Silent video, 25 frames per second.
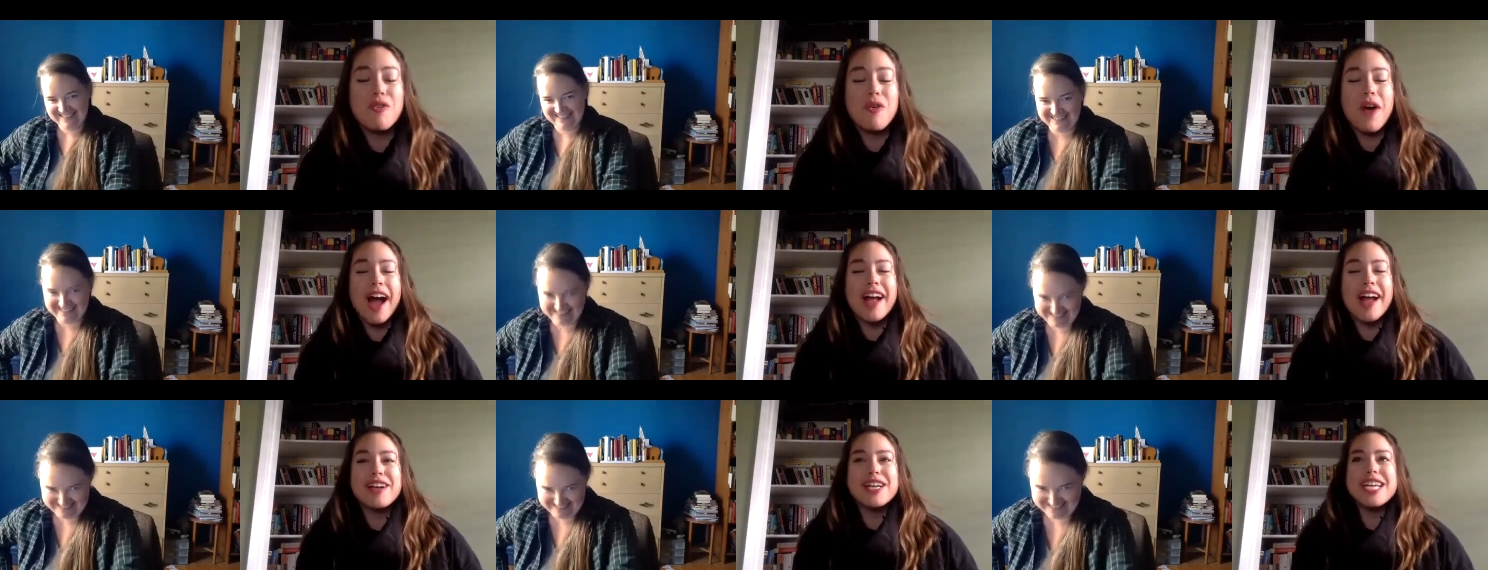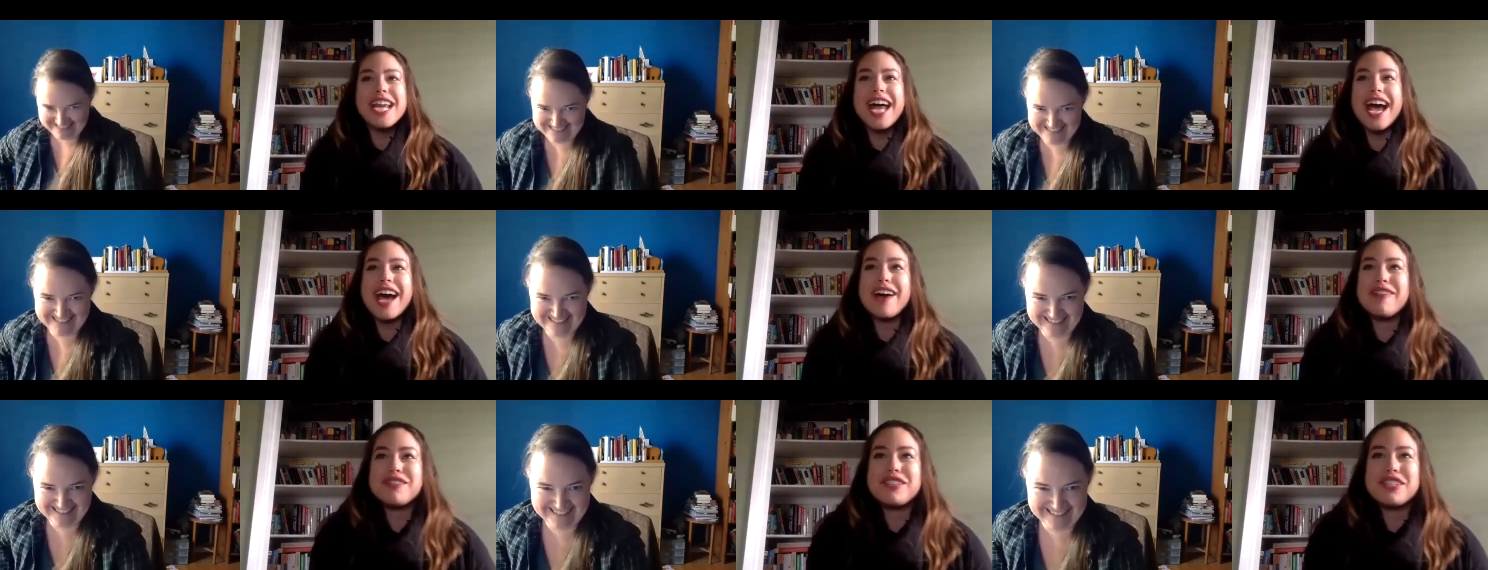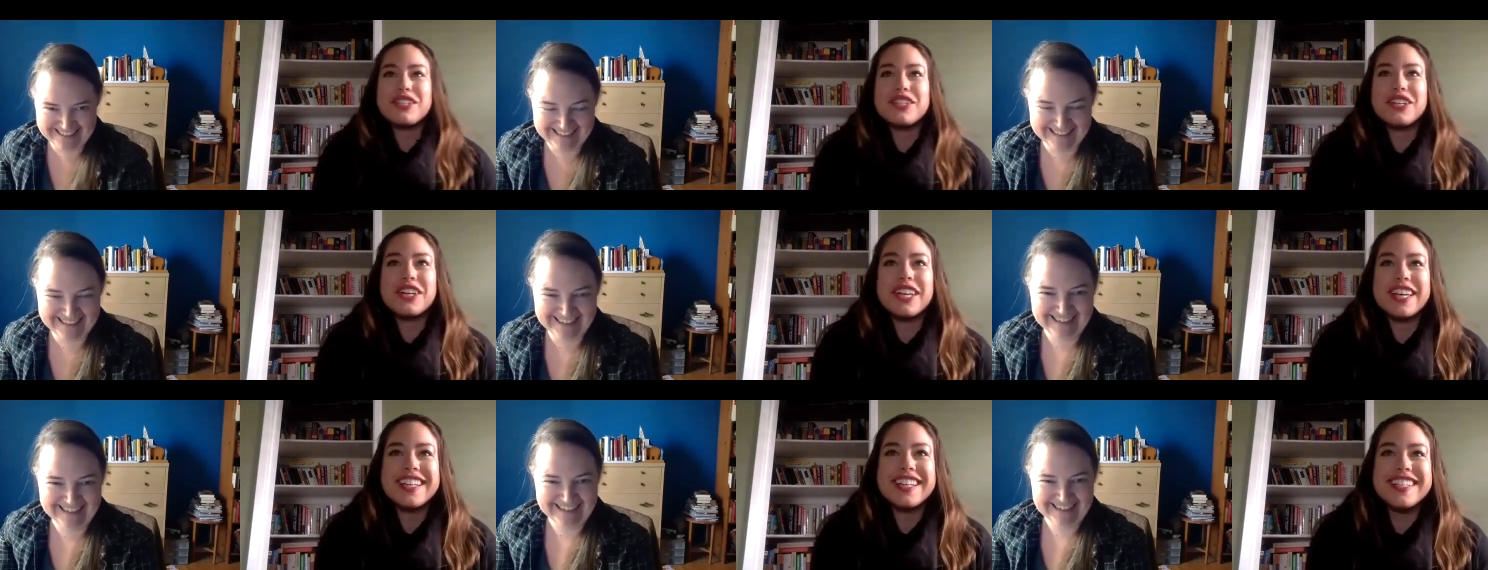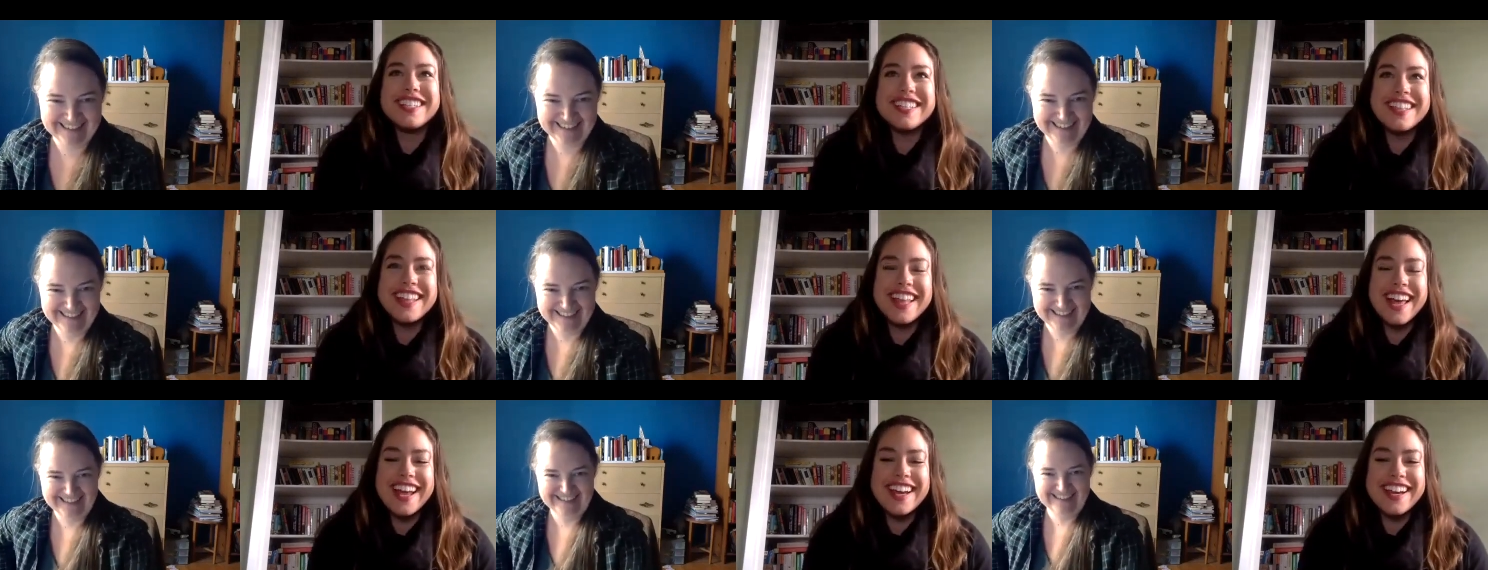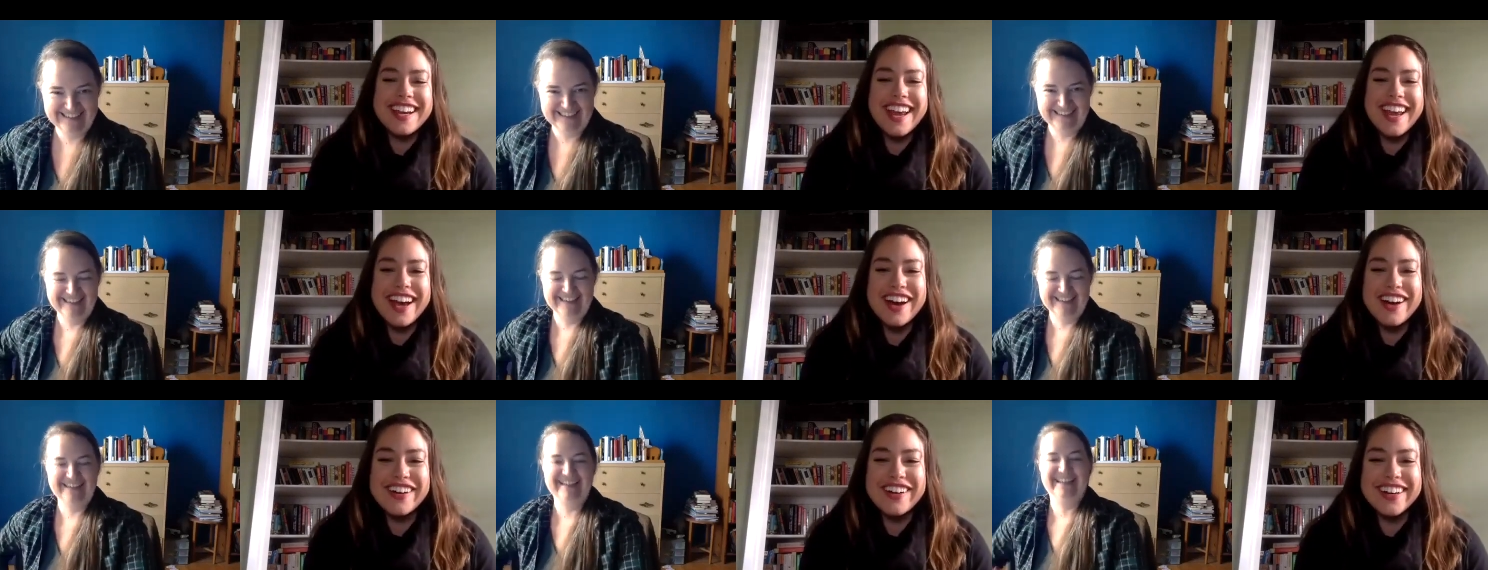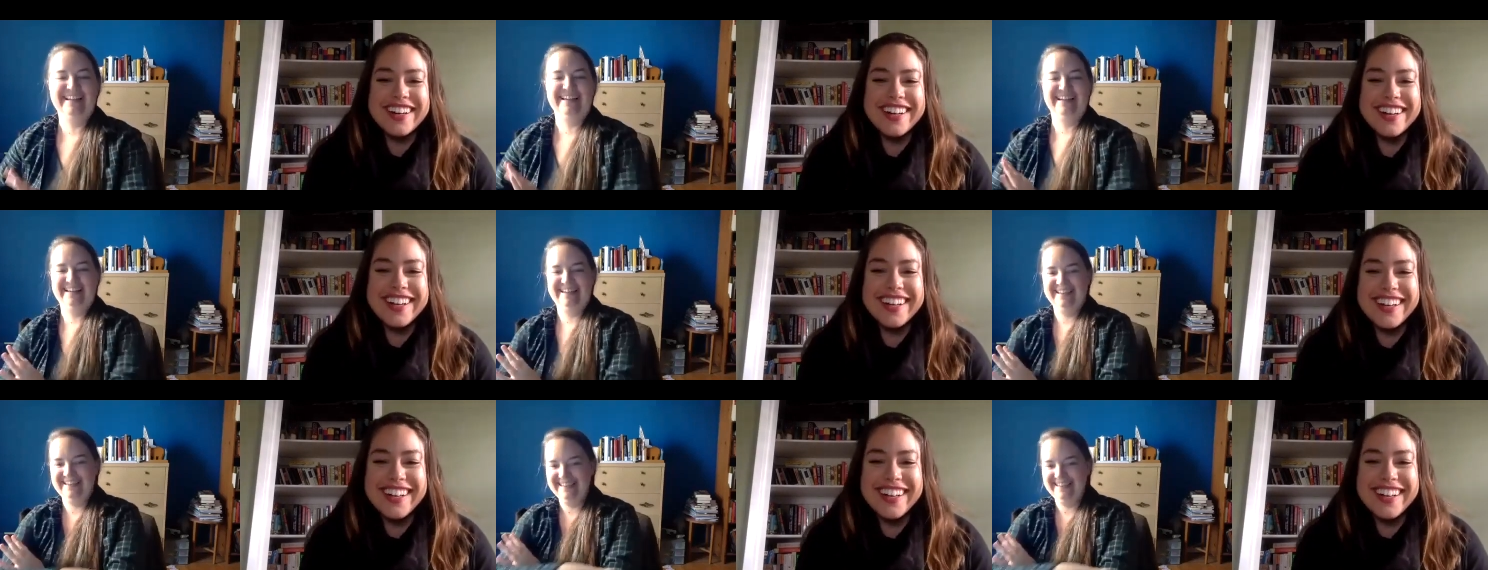Speaker 1: I'm going to have to look into that now.